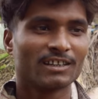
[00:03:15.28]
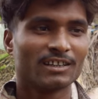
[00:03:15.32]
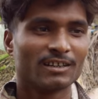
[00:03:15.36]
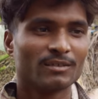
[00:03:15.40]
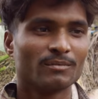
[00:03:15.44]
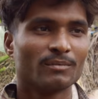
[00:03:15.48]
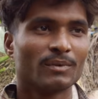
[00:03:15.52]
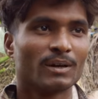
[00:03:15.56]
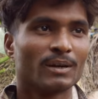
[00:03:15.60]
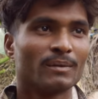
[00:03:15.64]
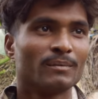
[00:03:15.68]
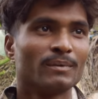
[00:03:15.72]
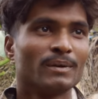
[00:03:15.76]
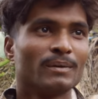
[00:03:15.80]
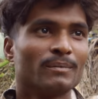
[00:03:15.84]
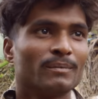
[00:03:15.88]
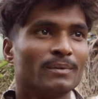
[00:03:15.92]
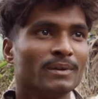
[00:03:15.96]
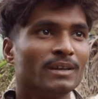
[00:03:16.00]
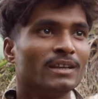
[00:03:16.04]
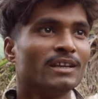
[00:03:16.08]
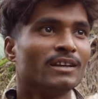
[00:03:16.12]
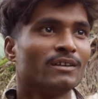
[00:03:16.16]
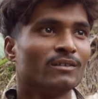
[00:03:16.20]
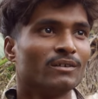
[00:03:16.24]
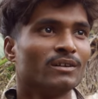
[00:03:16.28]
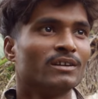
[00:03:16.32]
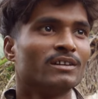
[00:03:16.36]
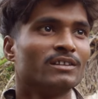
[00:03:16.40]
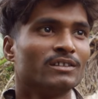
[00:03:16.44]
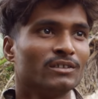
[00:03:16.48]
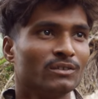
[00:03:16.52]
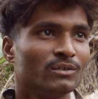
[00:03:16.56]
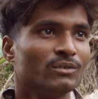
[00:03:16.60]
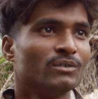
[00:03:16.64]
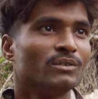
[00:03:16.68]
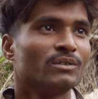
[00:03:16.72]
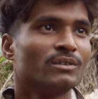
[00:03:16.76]
if my mother were
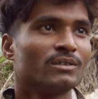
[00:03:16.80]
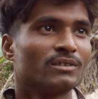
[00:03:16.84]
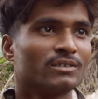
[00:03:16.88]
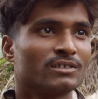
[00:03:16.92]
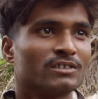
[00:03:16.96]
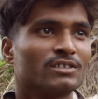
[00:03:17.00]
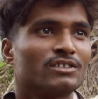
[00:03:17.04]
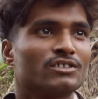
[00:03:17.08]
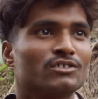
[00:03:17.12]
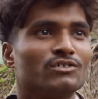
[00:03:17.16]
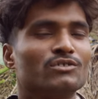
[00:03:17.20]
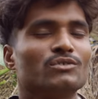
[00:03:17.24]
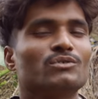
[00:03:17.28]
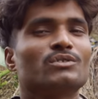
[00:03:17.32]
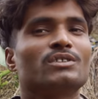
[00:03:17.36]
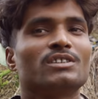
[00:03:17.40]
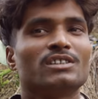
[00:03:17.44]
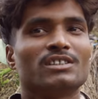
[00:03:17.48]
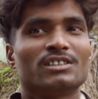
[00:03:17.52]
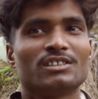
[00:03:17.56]
able to see again,